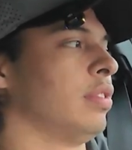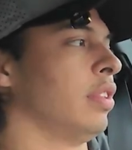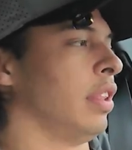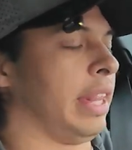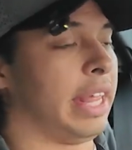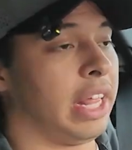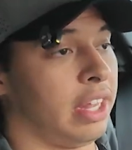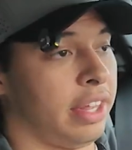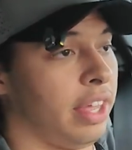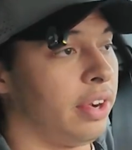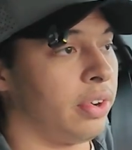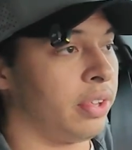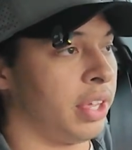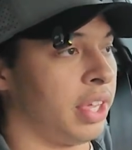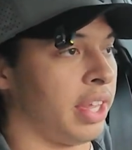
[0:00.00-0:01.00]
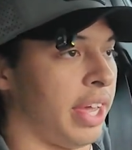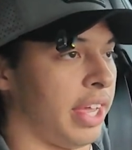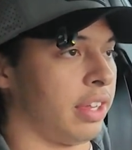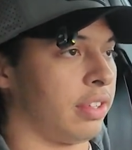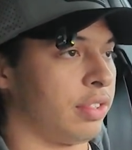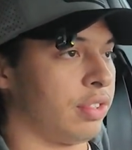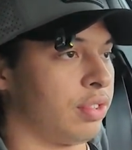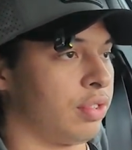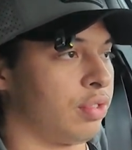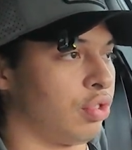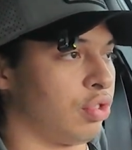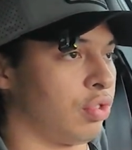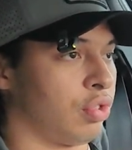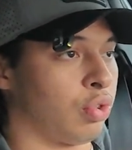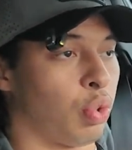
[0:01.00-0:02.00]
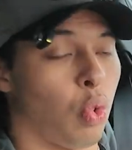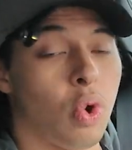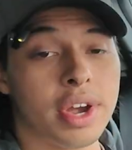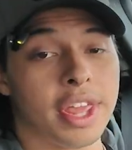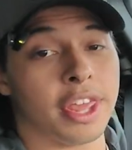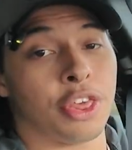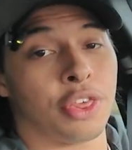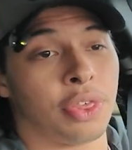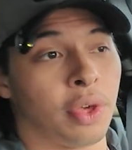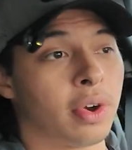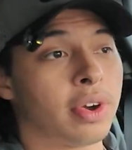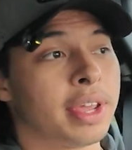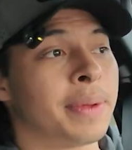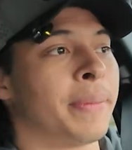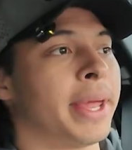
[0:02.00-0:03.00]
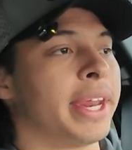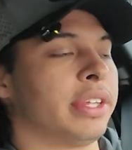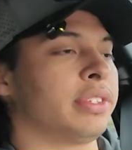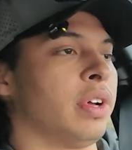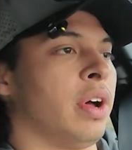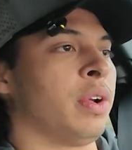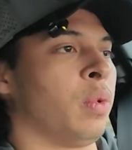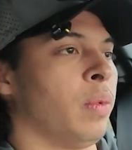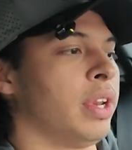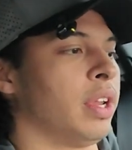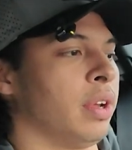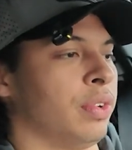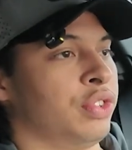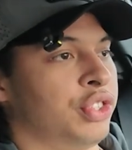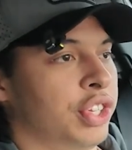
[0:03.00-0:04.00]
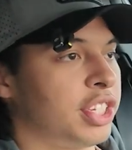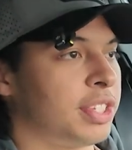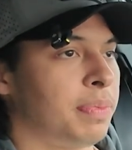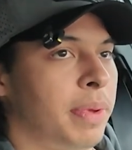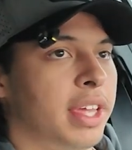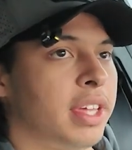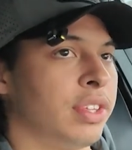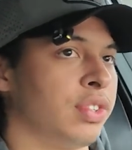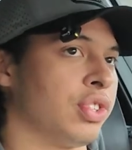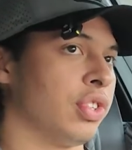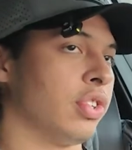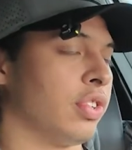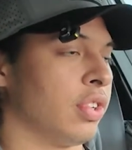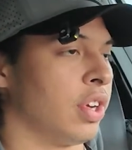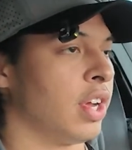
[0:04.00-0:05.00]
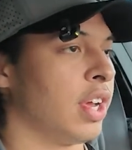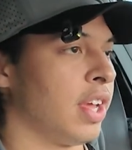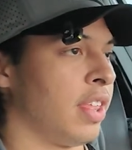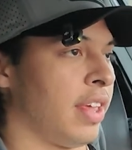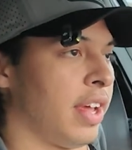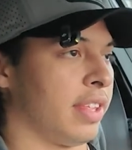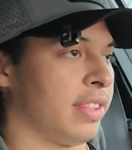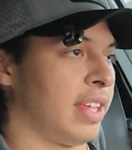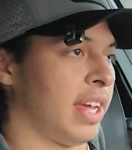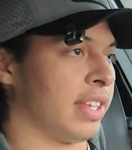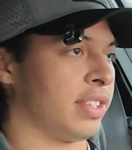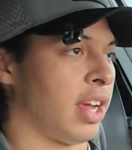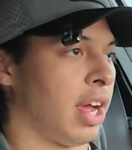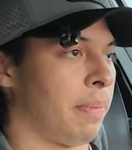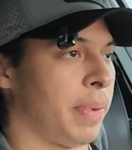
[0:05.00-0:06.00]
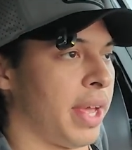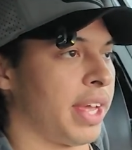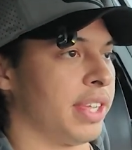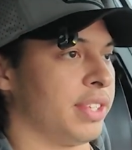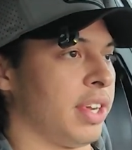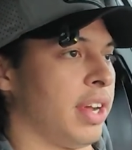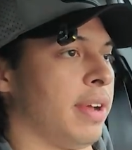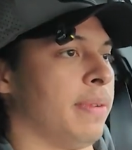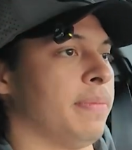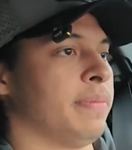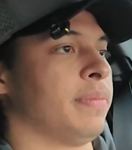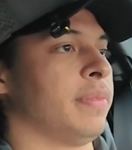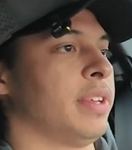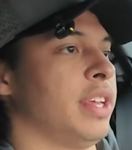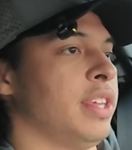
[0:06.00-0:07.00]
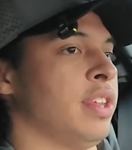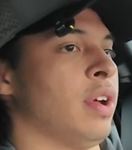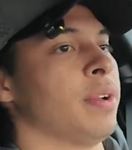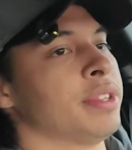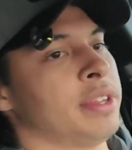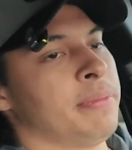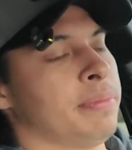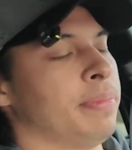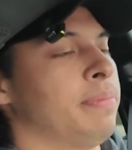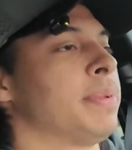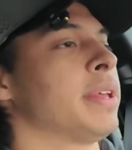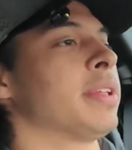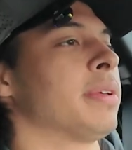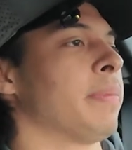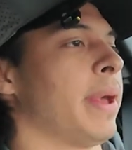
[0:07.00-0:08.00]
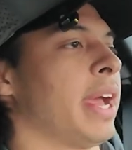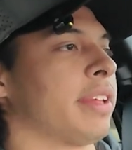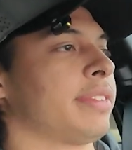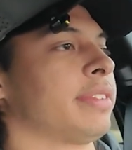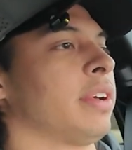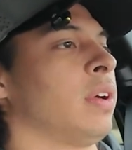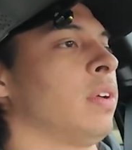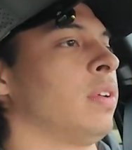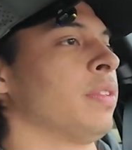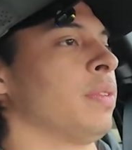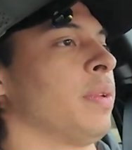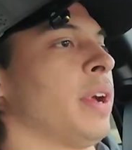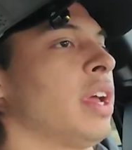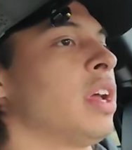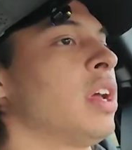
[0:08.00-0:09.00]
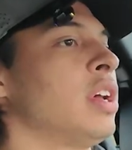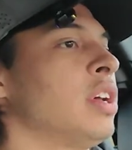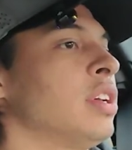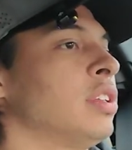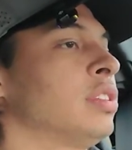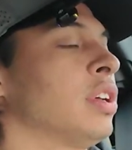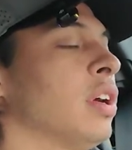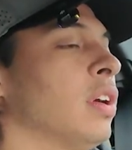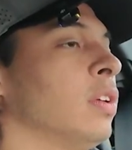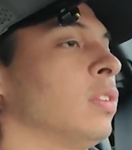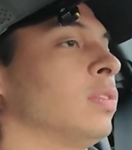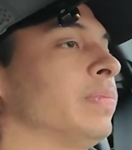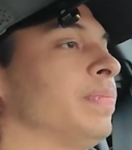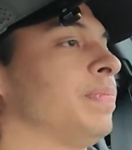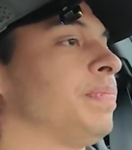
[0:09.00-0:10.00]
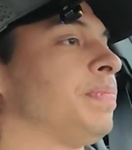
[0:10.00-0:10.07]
literally like 20-30 minutes on a window just making sure that that top edge isn't peeling back all the way. So